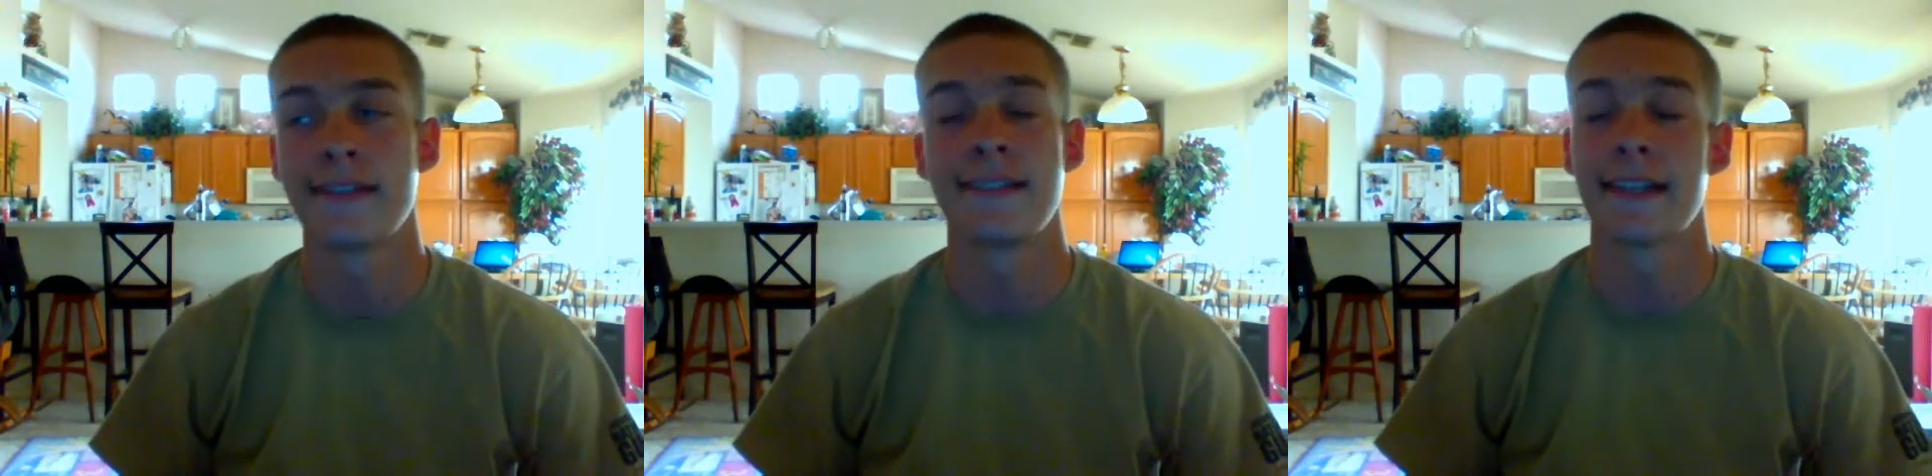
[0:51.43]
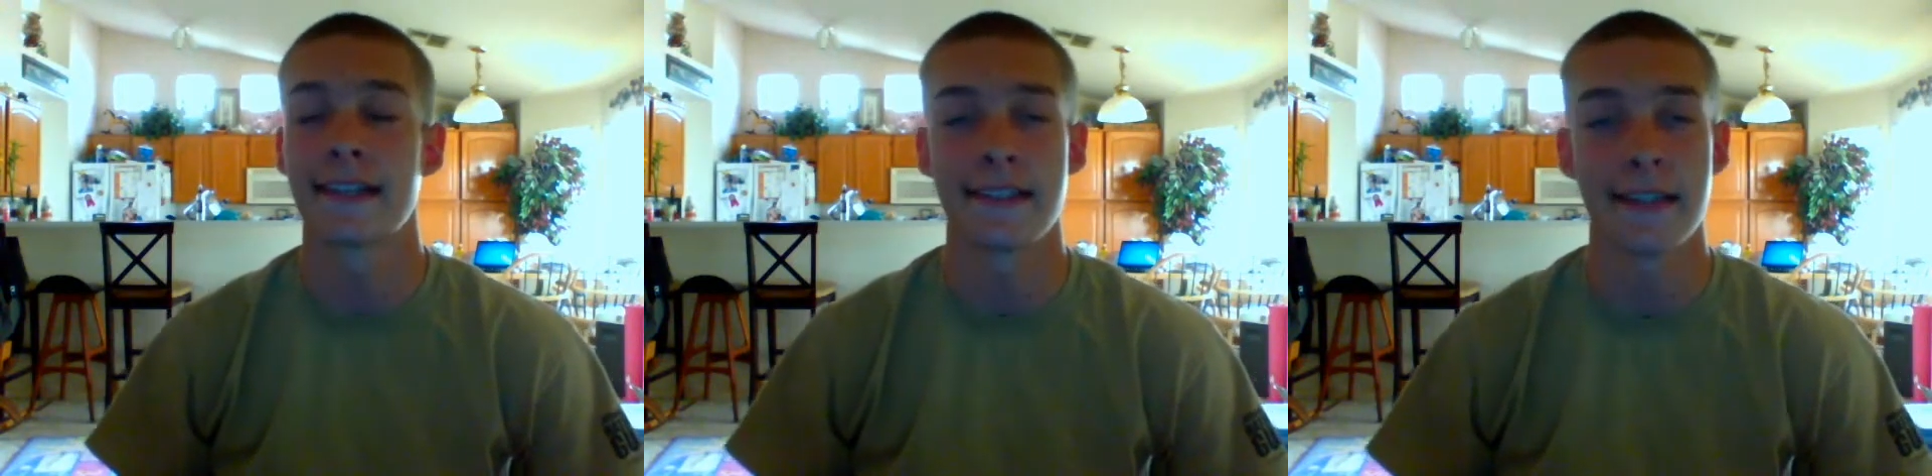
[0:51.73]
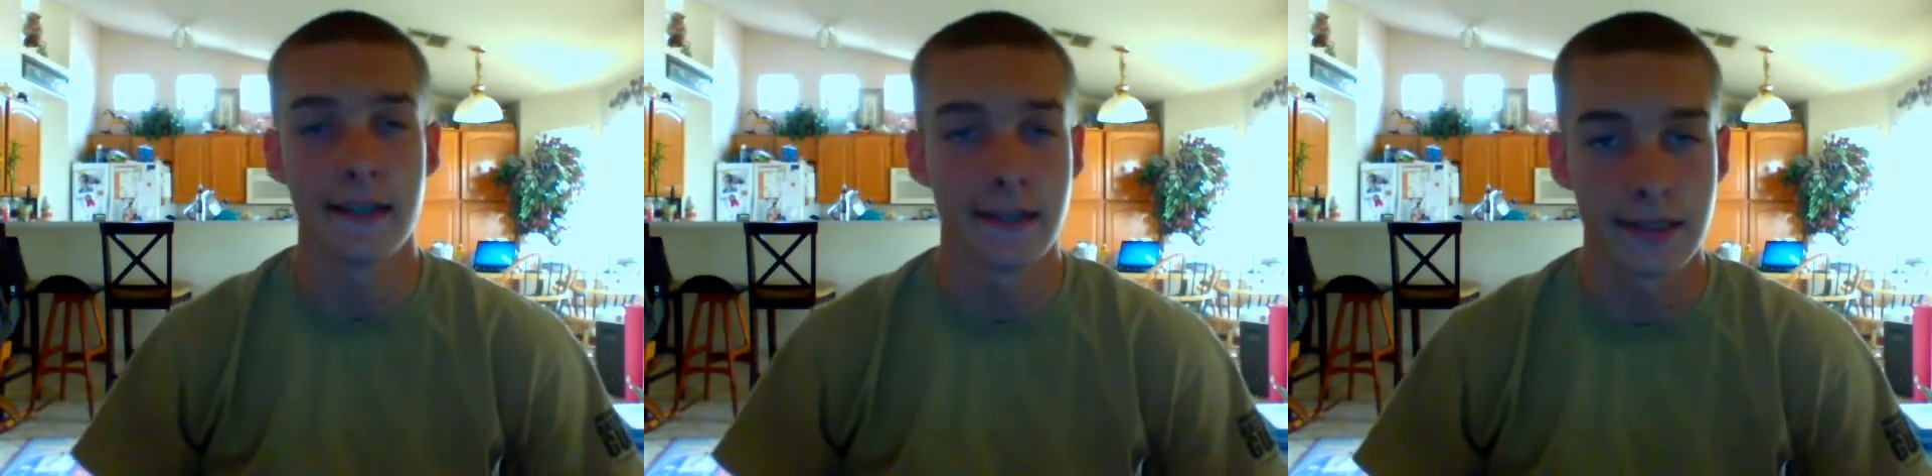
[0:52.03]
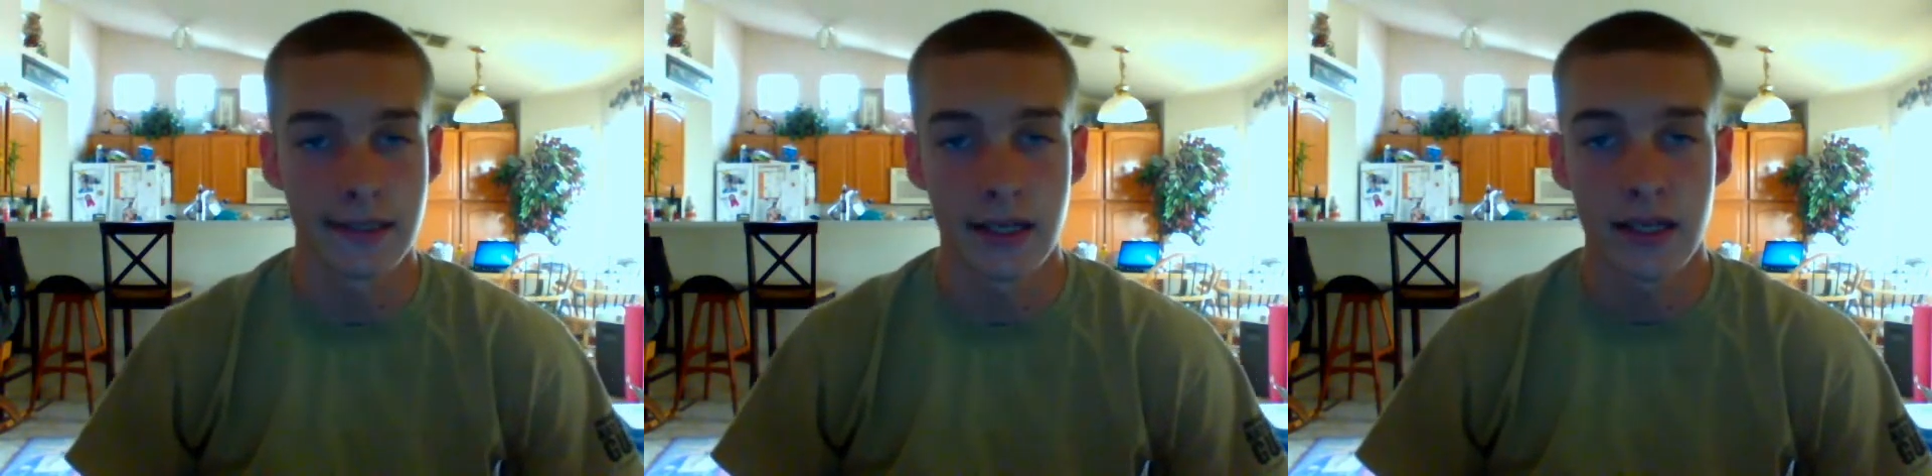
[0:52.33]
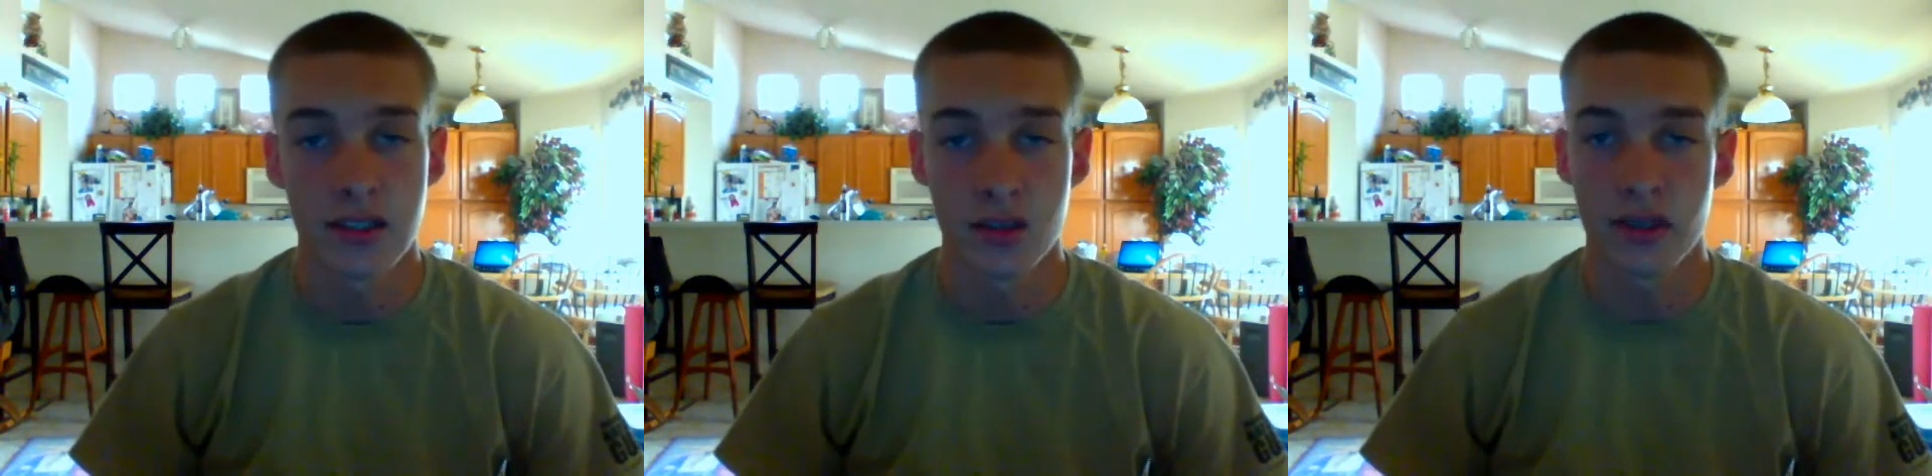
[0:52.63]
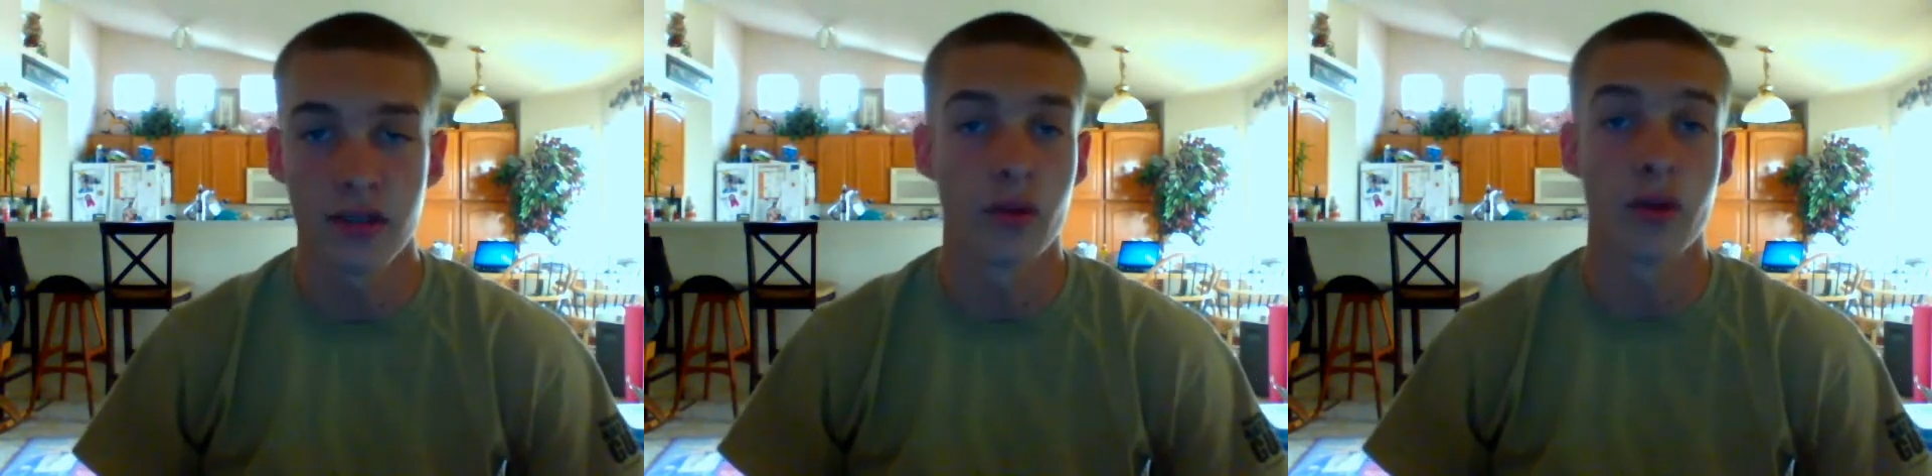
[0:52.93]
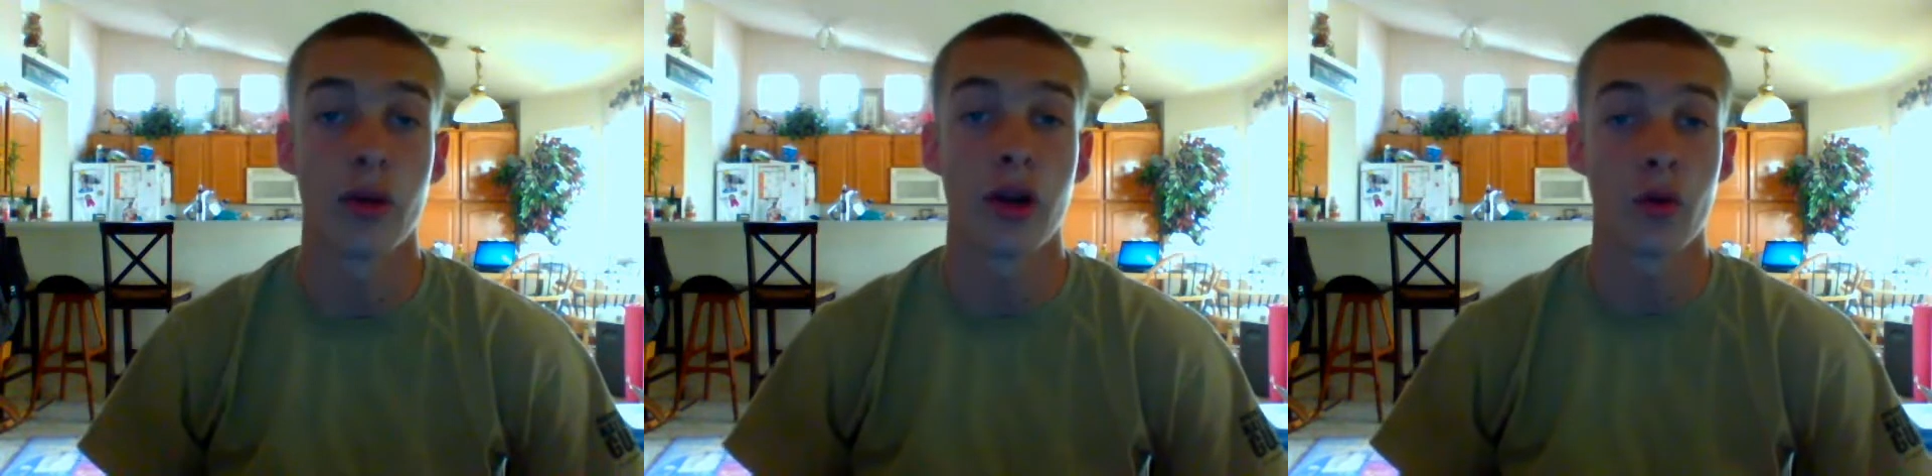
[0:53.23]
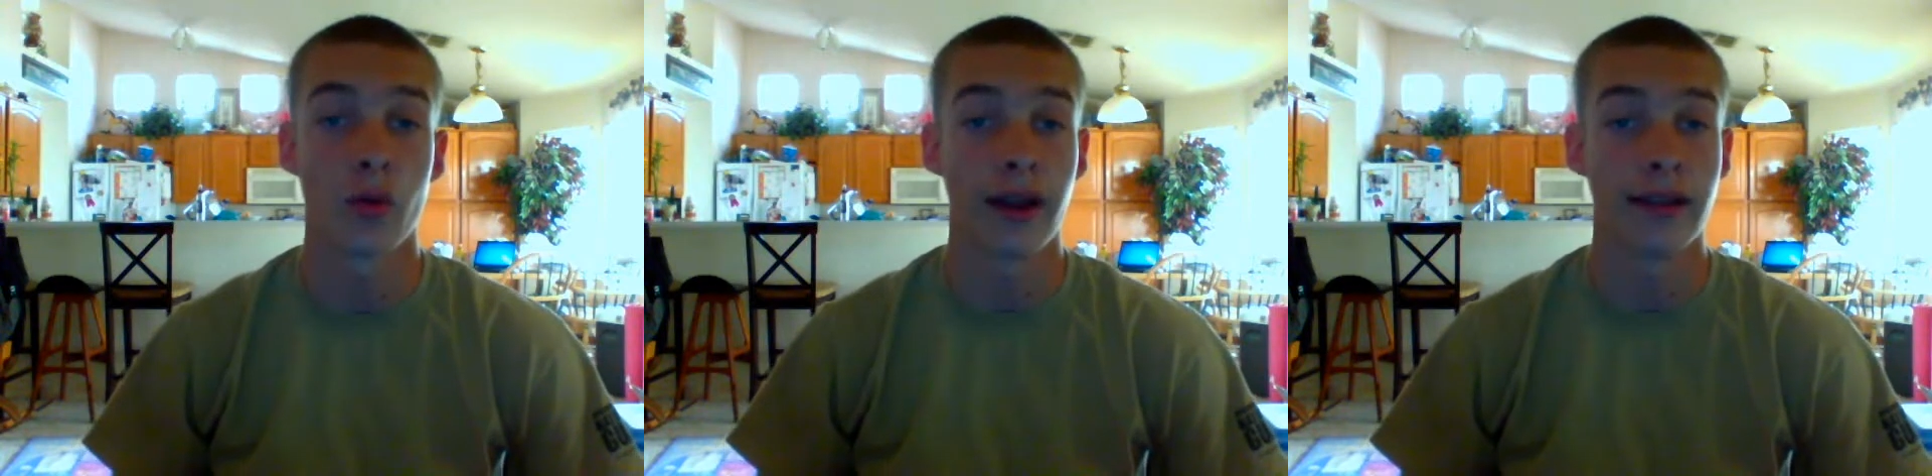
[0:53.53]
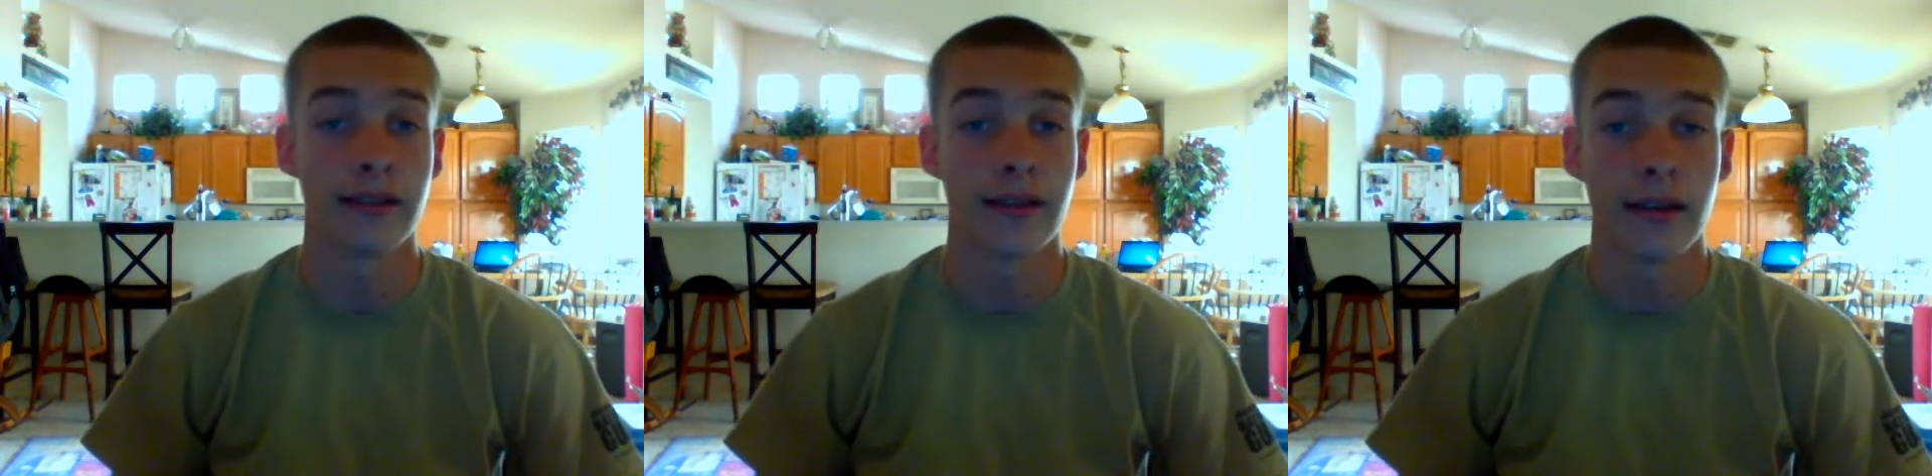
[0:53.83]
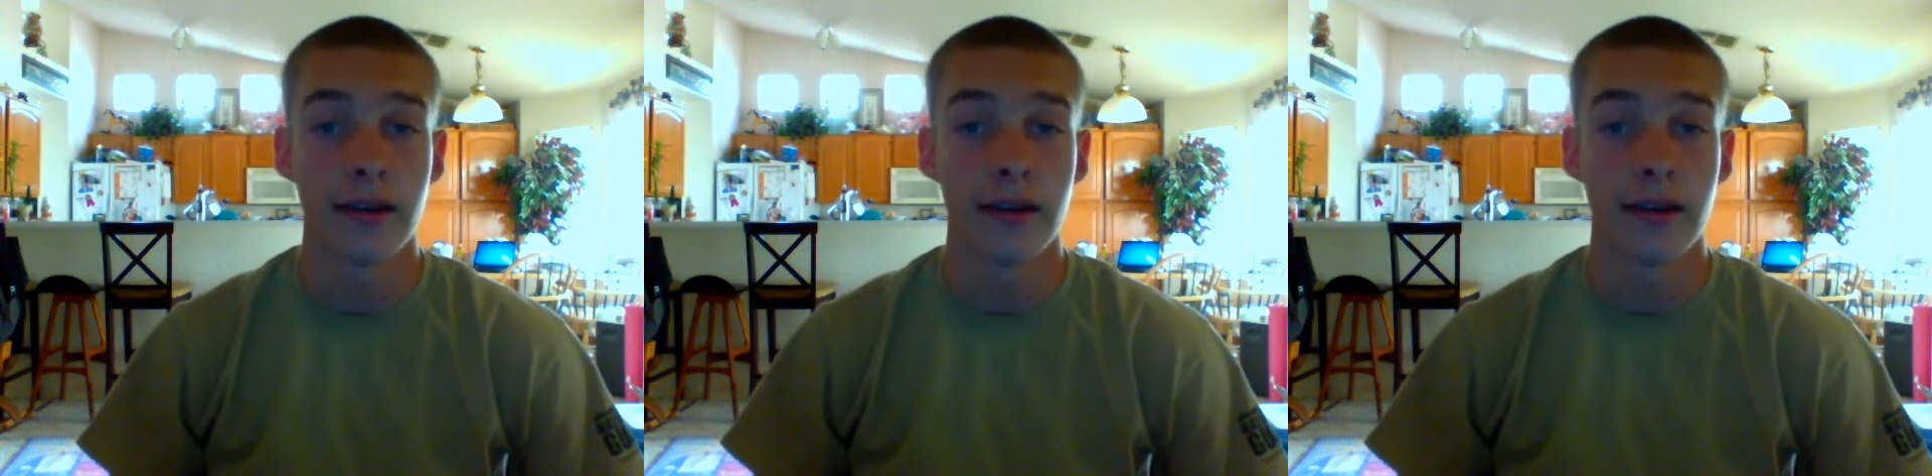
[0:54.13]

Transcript: 6 years, so we're doing great.